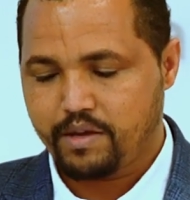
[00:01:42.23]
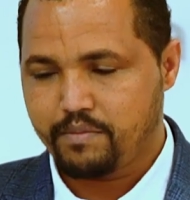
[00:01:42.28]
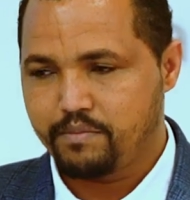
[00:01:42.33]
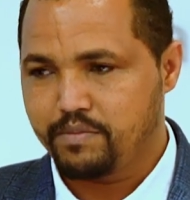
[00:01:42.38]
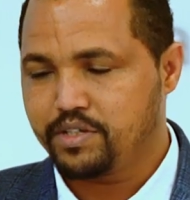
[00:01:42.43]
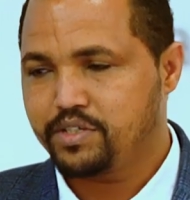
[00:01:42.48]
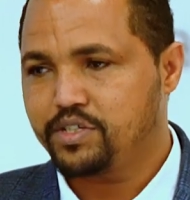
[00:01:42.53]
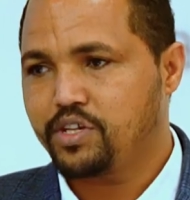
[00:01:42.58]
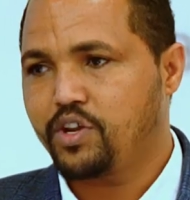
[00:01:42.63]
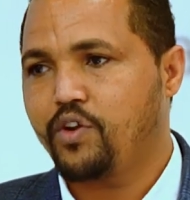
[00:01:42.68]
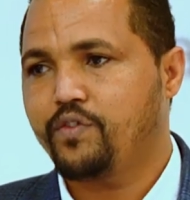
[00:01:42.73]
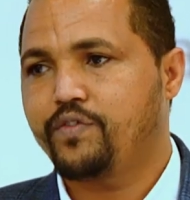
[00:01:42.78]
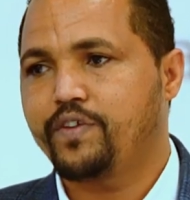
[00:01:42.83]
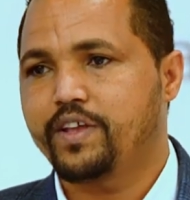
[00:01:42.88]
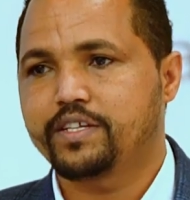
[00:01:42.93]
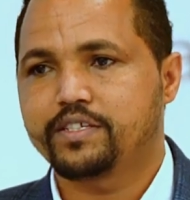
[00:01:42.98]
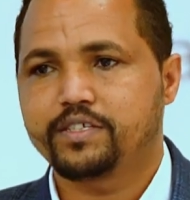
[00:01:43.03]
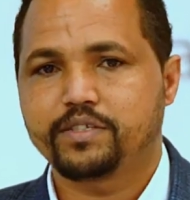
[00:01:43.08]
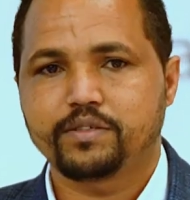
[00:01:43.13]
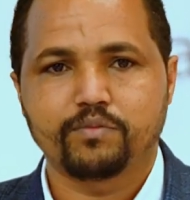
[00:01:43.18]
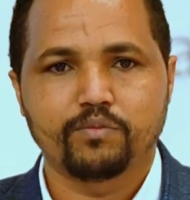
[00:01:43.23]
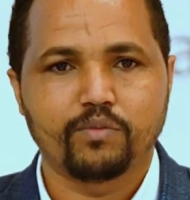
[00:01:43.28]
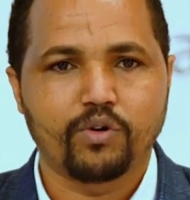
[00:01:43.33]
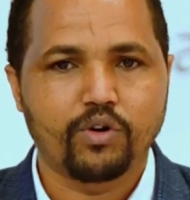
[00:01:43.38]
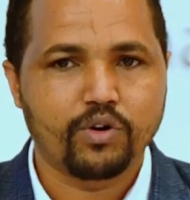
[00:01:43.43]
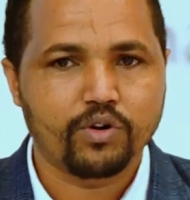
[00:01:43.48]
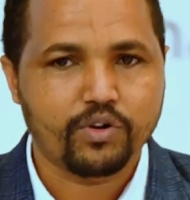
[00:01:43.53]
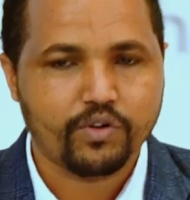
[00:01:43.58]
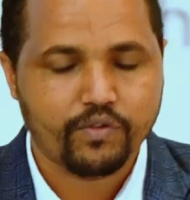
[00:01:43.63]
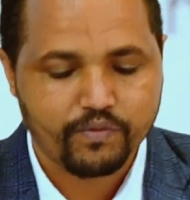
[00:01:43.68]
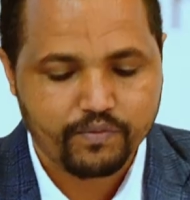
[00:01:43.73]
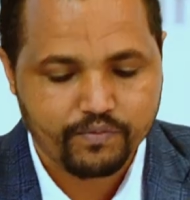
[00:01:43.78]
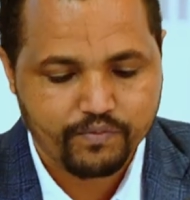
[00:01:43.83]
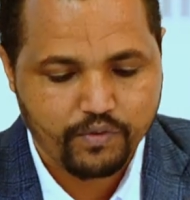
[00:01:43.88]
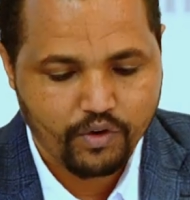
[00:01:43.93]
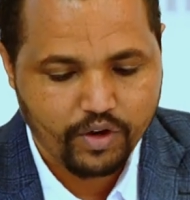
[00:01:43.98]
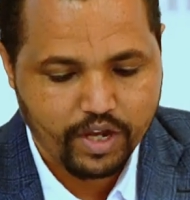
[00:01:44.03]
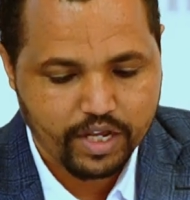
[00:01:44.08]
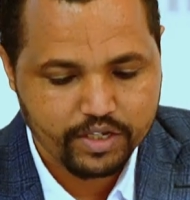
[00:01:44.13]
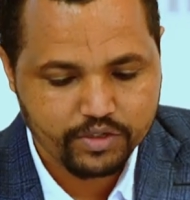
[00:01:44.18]
Ministry of Health more
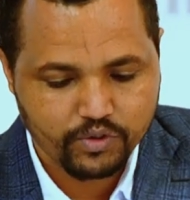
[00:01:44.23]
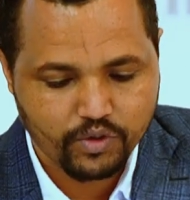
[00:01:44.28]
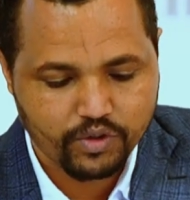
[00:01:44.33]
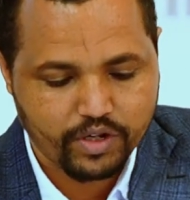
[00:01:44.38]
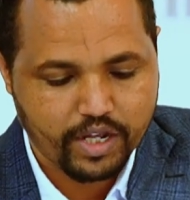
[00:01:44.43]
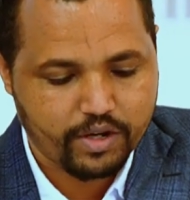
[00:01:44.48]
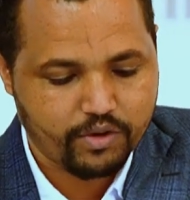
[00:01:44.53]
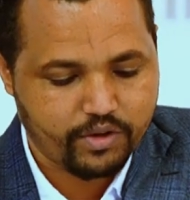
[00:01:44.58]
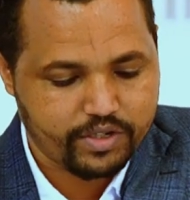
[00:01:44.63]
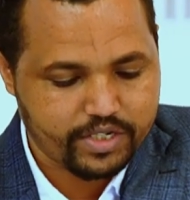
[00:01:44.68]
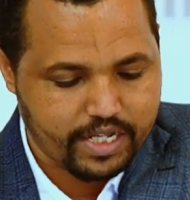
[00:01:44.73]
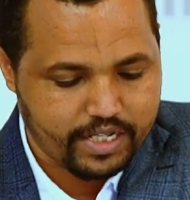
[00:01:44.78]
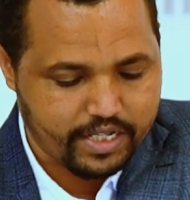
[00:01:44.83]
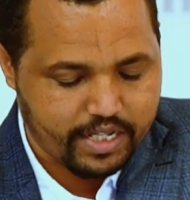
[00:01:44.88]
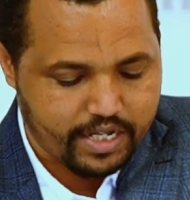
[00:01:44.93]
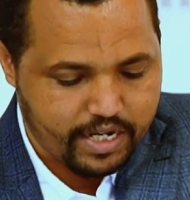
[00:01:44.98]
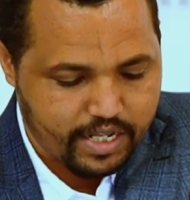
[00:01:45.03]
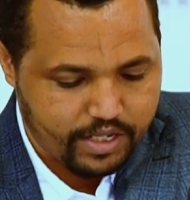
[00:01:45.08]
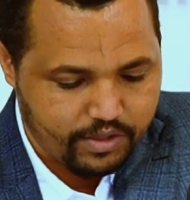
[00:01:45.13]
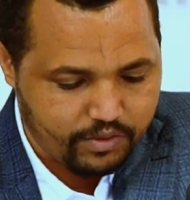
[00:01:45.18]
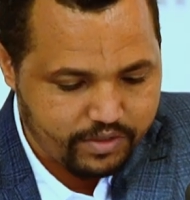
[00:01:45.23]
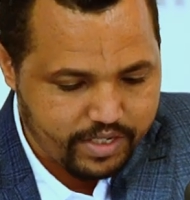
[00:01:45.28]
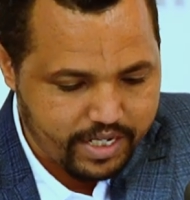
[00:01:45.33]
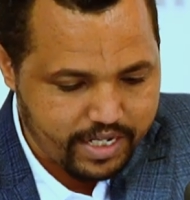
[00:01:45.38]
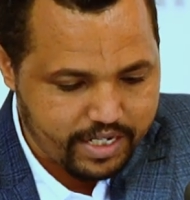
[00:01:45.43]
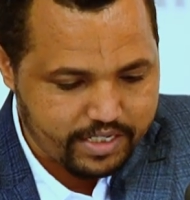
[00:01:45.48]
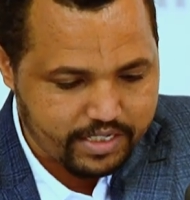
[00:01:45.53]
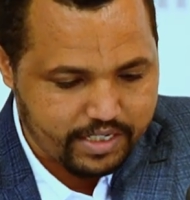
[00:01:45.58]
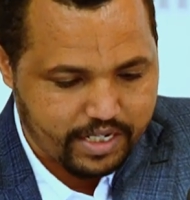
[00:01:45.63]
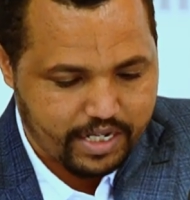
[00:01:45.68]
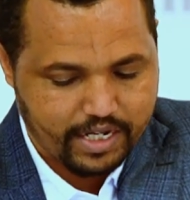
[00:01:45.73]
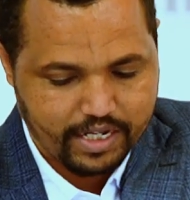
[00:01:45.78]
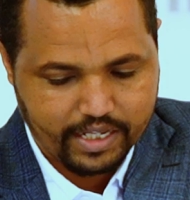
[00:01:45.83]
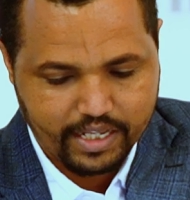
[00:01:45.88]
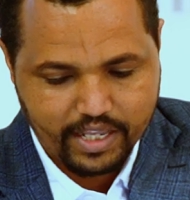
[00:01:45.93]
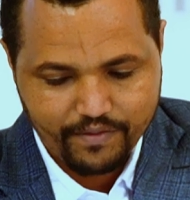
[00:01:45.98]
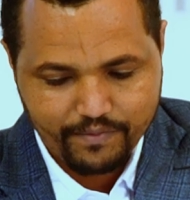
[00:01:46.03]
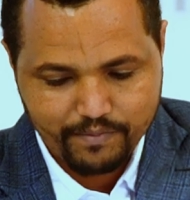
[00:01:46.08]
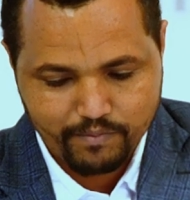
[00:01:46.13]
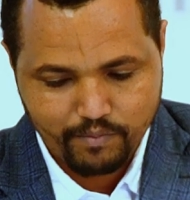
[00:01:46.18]
focus on adolescent and the youth health
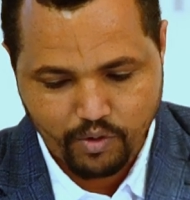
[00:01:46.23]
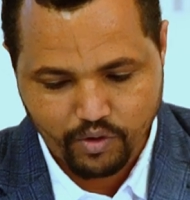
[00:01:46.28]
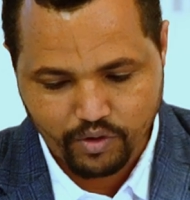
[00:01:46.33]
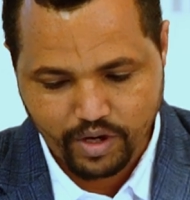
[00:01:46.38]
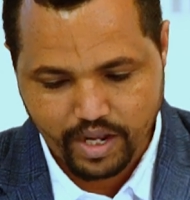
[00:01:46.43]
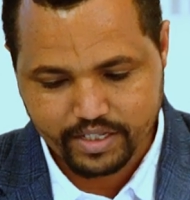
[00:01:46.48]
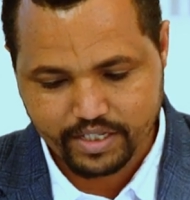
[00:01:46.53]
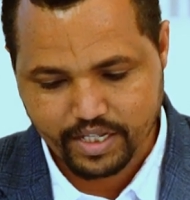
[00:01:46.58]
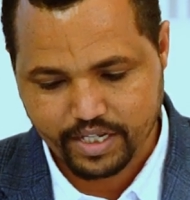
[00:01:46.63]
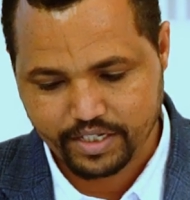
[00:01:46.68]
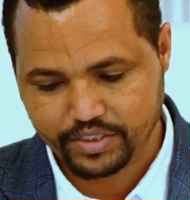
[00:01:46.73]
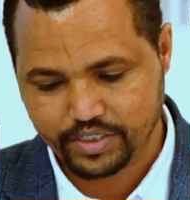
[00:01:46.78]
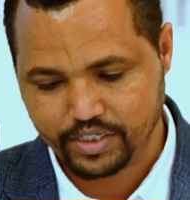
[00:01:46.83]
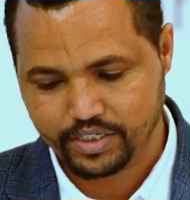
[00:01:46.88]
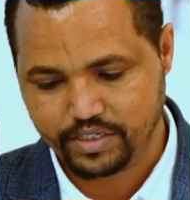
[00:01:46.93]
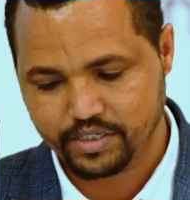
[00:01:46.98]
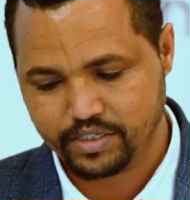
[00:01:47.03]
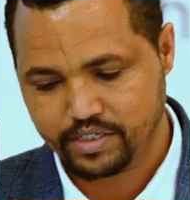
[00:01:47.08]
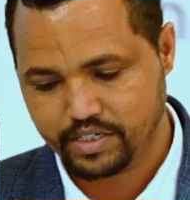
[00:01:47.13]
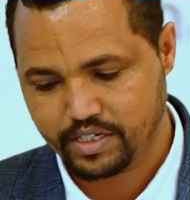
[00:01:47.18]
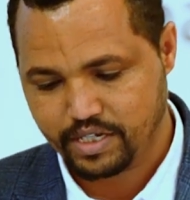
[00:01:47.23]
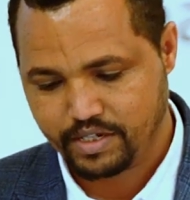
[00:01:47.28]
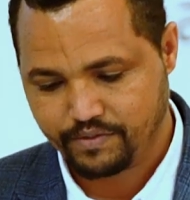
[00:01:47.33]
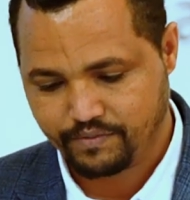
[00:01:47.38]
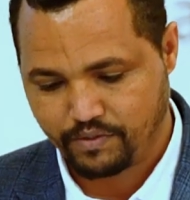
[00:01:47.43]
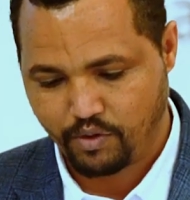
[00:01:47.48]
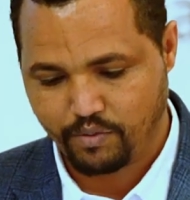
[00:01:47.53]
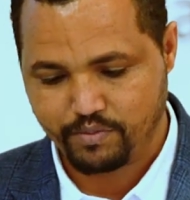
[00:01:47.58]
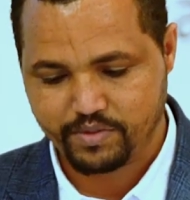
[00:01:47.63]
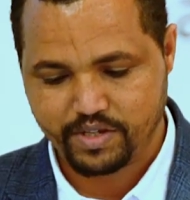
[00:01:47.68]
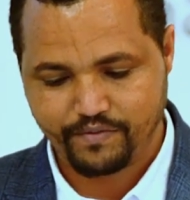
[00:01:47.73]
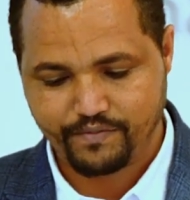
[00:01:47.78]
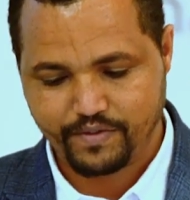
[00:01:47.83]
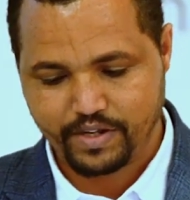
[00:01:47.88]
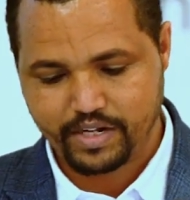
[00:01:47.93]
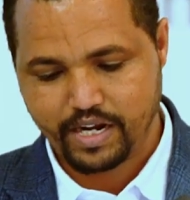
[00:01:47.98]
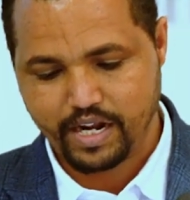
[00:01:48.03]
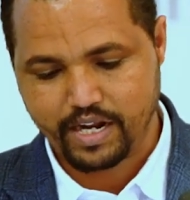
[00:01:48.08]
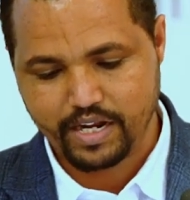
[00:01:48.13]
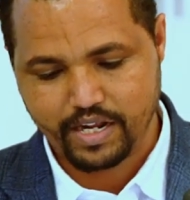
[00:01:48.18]
and give more attention from the
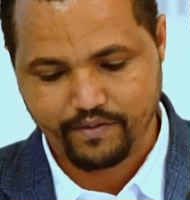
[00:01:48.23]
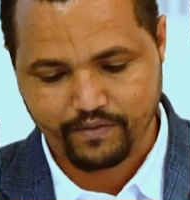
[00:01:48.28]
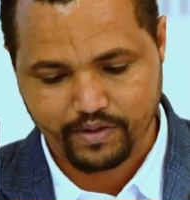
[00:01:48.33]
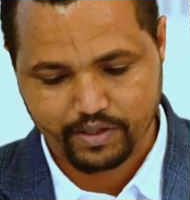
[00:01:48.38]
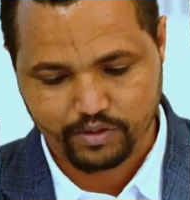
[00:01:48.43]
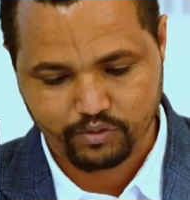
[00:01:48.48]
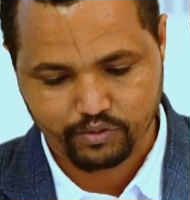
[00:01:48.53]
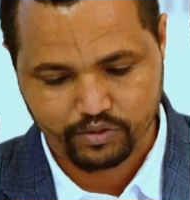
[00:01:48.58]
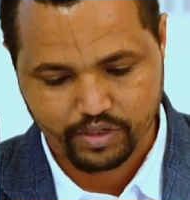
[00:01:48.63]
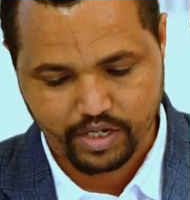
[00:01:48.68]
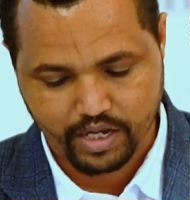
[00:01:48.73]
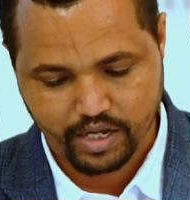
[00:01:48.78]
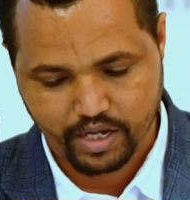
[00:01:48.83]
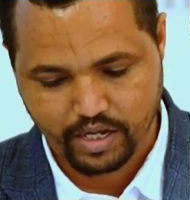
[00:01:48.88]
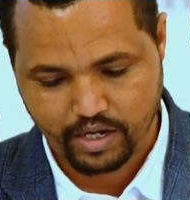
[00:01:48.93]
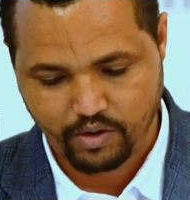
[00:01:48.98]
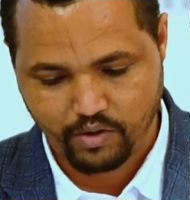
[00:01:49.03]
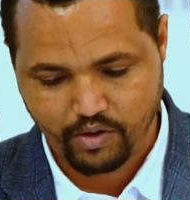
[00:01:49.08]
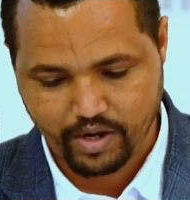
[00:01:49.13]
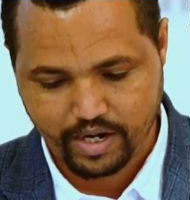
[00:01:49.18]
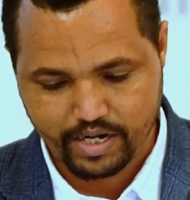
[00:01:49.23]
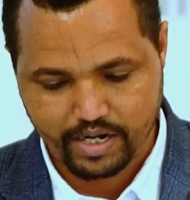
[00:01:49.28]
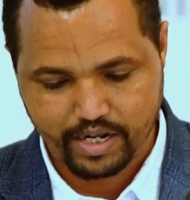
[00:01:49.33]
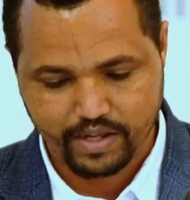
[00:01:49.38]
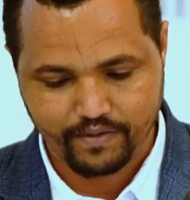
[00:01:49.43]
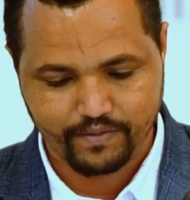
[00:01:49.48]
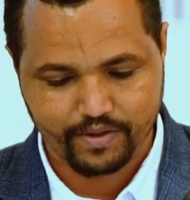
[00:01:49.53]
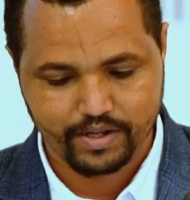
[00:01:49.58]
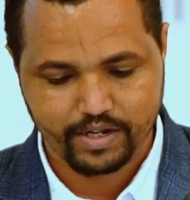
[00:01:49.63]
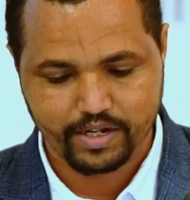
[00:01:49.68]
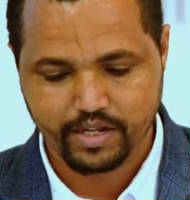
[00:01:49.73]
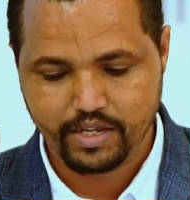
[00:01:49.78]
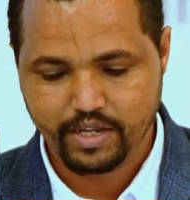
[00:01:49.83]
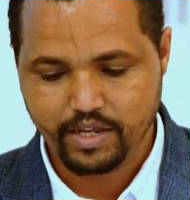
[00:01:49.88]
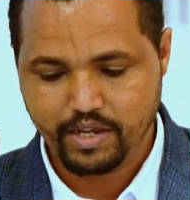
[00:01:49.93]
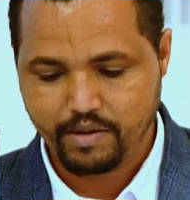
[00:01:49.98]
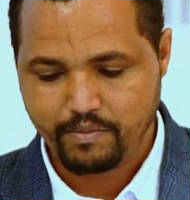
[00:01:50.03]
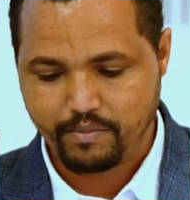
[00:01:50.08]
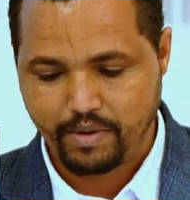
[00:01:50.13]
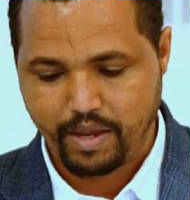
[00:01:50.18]
federal level to the lower level
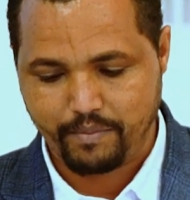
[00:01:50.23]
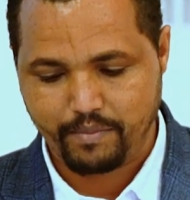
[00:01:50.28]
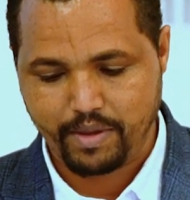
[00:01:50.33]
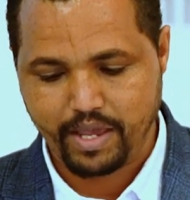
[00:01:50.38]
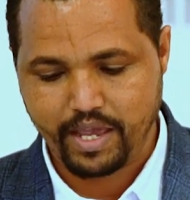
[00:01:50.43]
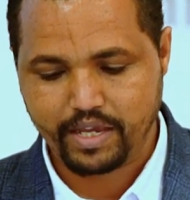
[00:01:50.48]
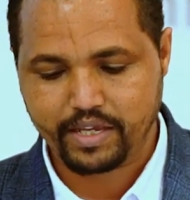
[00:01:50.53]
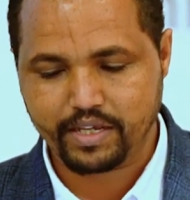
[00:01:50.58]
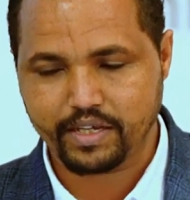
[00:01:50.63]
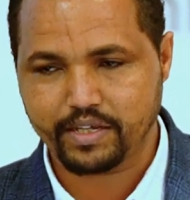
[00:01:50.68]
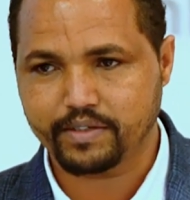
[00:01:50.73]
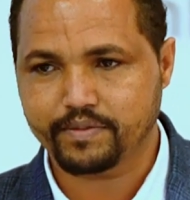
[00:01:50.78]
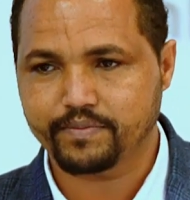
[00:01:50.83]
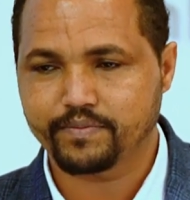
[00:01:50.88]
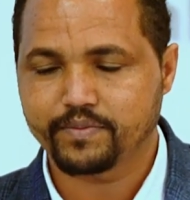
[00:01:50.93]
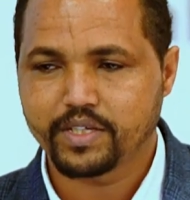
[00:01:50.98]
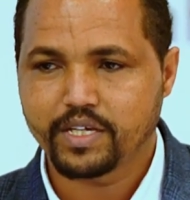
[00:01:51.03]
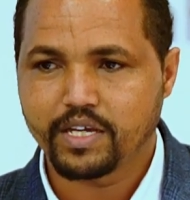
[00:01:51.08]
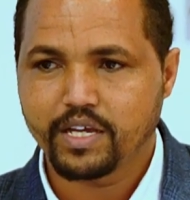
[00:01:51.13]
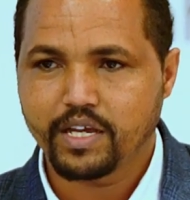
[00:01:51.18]
by making